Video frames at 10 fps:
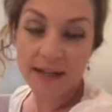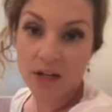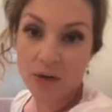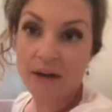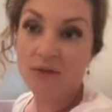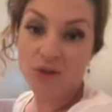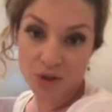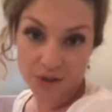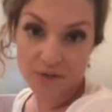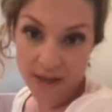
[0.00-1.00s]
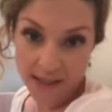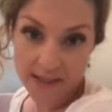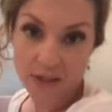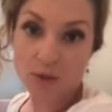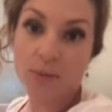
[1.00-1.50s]
Now you have a dirty
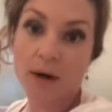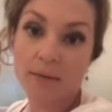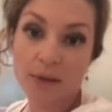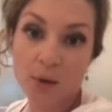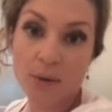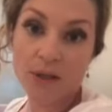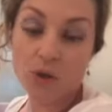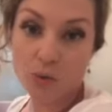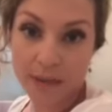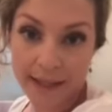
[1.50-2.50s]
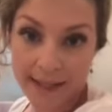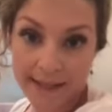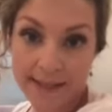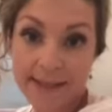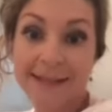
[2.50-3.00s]
face, and you're probably going to get